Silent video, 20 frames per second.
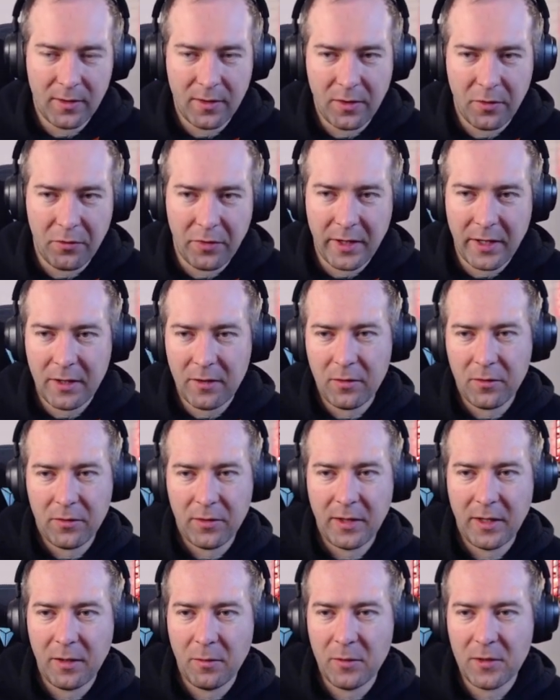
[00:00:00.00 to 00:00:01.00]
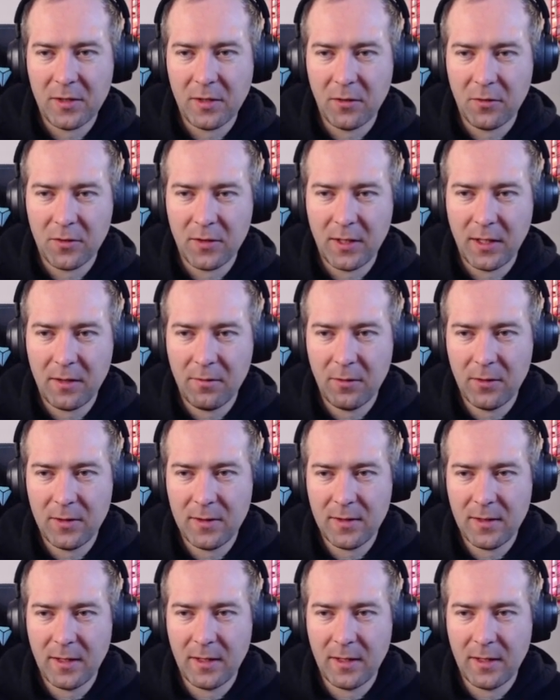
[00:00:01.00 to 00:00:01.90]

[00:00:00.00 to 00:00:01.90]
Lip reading: array or the elements in your sequence,